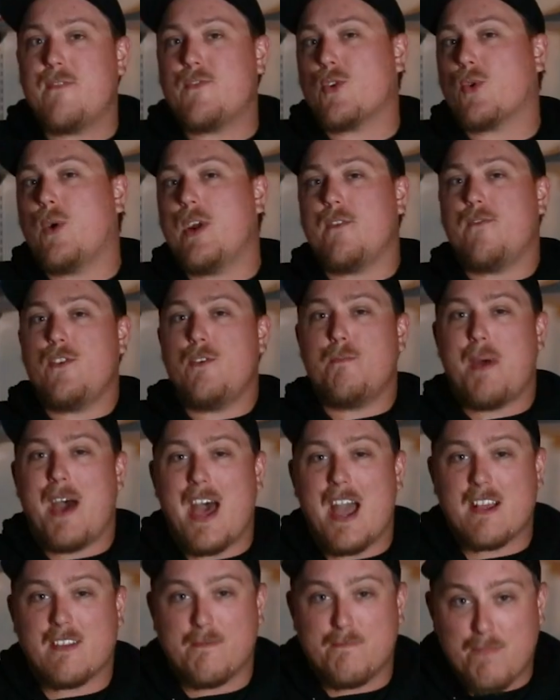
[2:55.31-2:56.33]
After quite a few
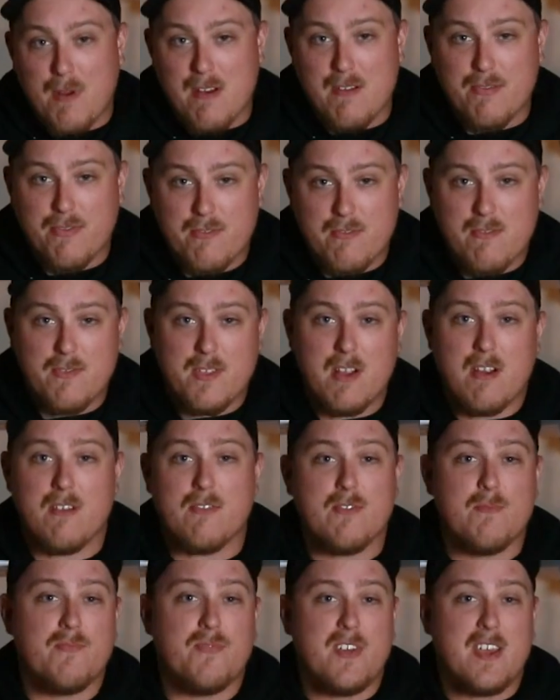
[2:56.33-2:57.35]
packs burned through, there
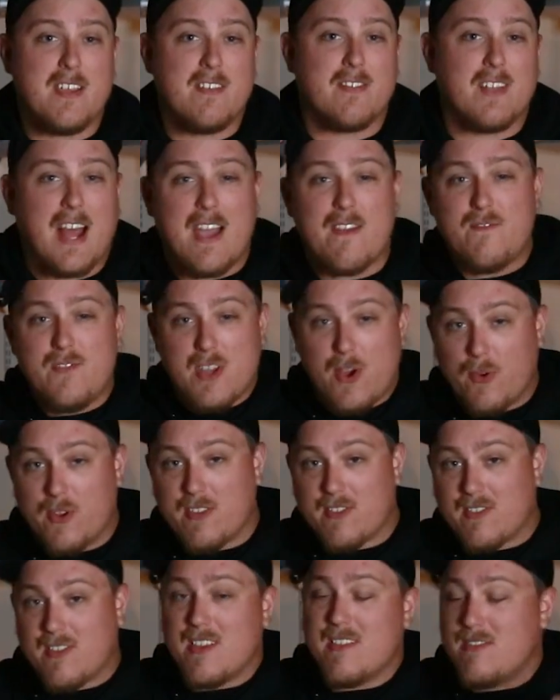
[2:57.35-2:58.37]
are some things that I've
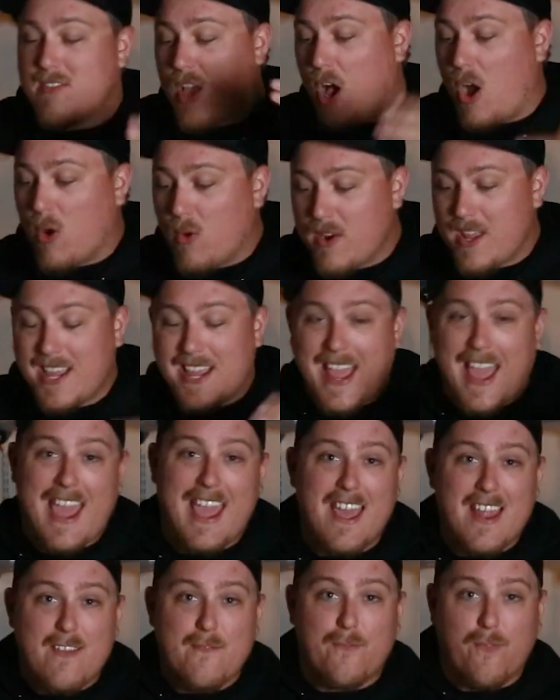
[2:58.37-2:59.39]
noticed since owning
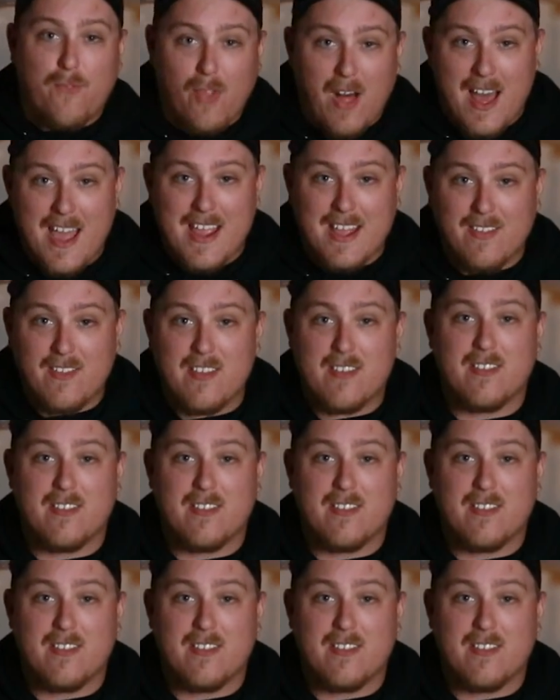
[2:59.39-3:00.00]
and flying